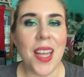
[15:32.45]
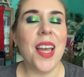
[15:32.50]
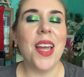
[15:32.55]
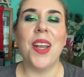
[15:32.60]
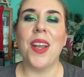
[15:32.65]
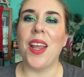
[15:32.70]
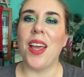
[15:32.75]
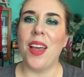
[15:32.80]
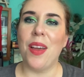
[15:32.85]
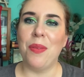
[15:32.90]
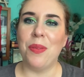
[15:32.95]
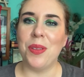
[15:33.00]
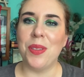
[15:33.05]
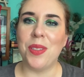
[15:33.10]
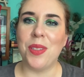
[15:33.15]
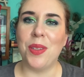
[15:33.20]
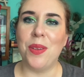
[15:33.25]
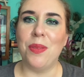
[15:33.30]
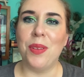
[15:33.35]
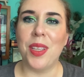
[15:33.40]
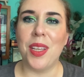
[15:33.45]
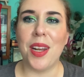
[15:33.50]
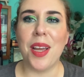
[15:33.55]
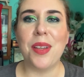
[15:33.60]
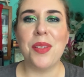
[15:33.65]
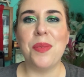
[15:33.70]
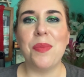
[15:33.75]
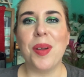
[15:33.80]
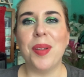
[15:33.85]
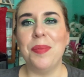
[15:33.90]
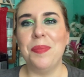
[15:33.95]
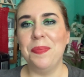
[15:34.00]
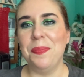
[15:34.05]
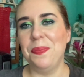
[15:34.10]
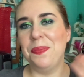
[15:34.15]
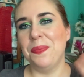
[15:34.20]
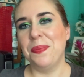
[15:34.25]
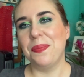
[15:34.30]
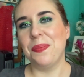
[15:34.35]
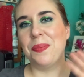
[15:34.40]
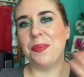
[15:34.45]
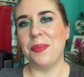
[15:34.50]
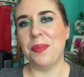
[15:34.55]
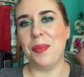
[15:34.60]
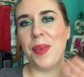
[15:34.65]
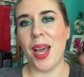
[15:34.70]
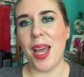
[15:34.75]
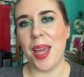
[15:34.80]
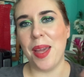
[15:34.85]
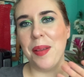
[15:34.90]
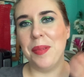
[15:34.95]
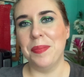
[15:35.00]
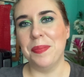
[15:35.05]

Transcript: and I will see you in the next one. Bye.